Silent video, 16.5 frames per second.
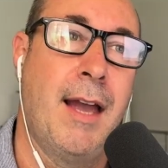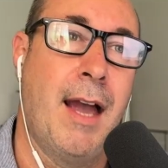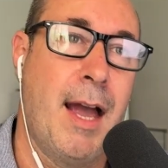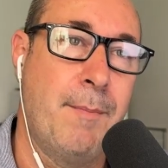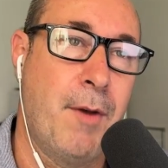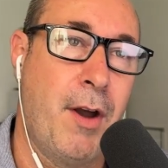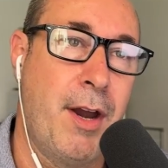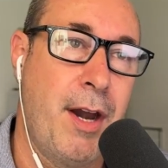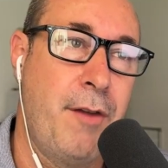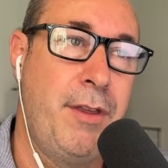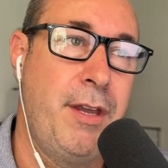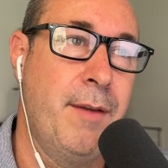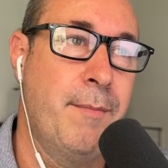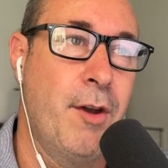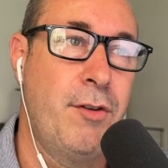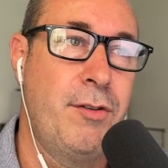I know
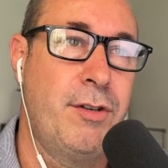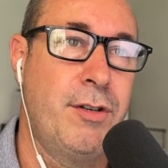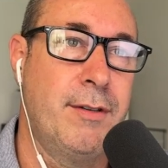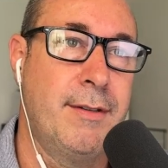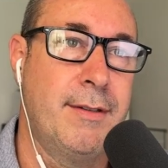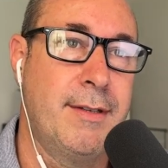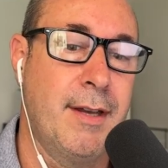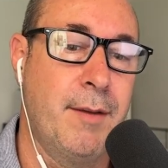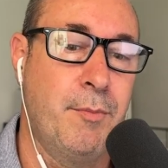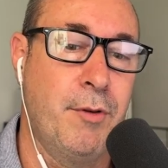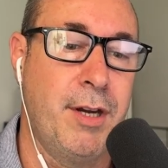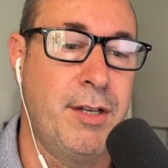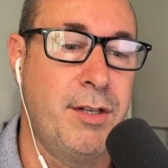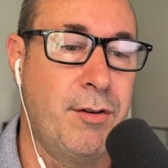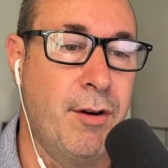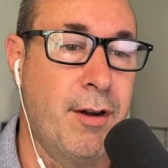the emotions are
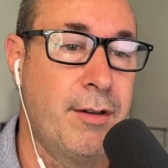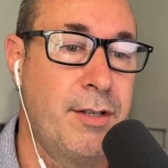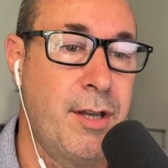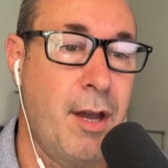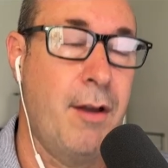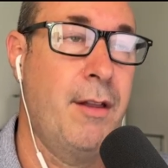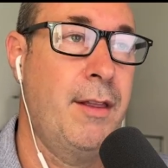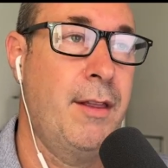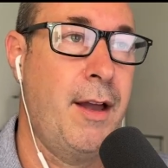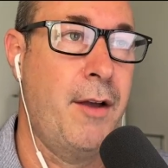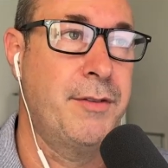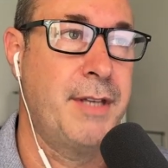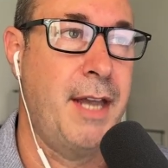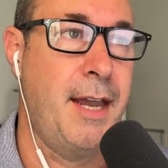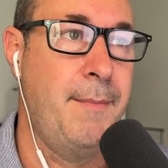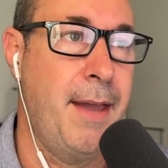pretty strong, so I'll
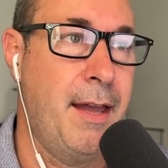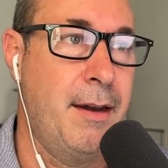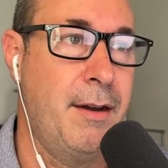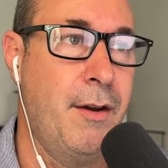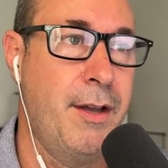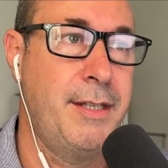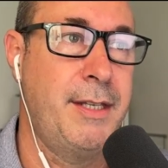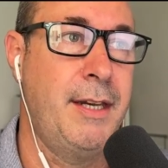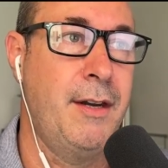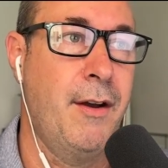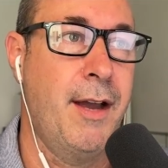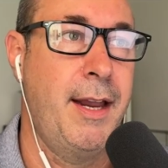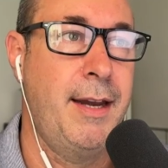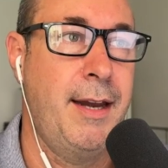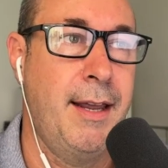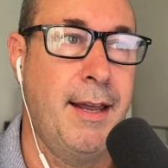say about
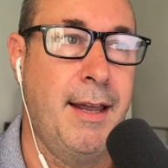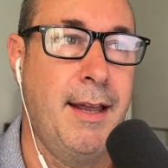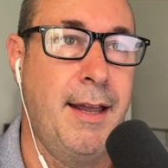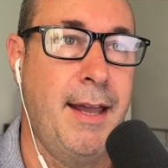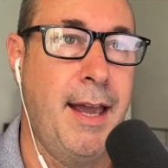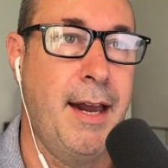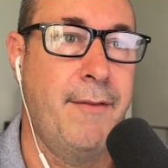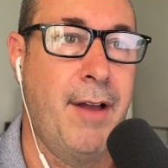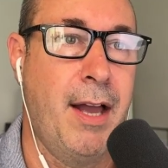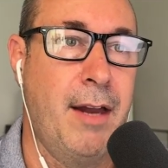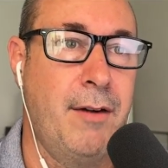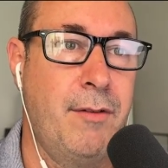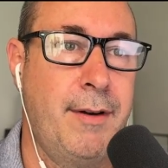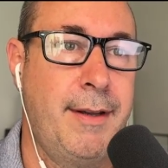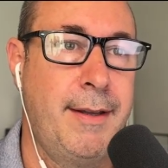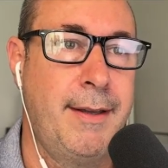99 out of
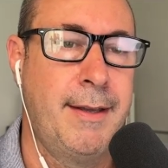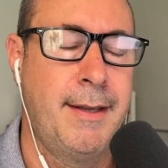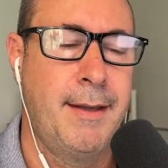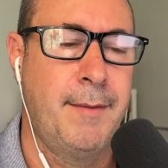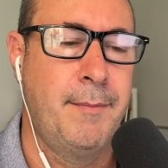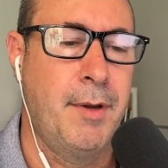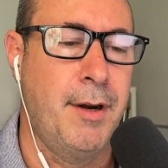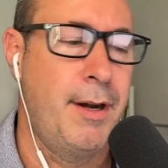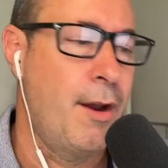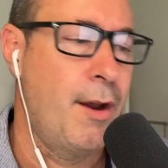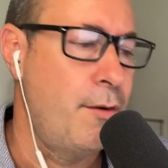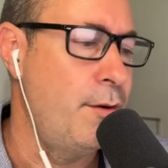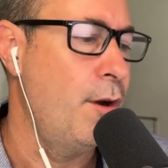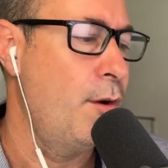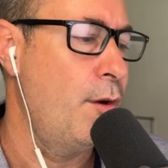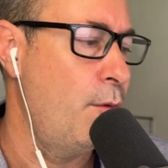100, but I
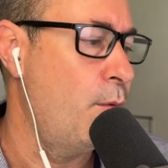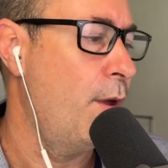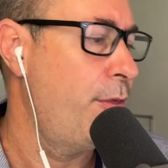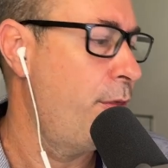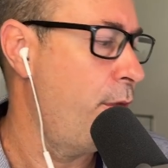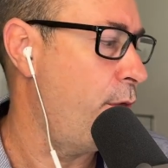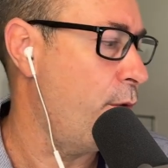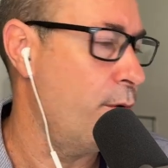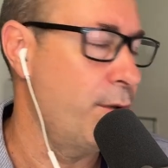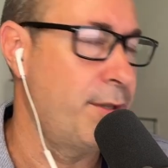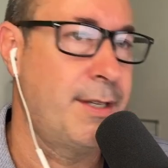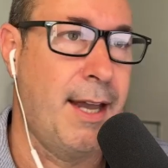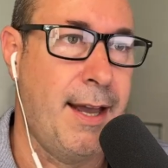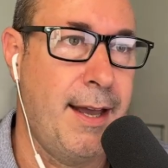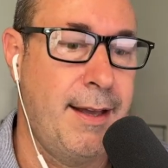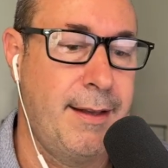don't know what the thoughts
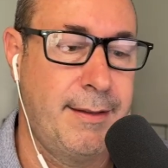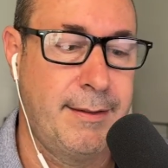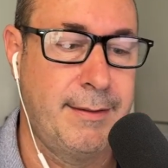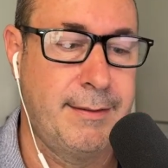are.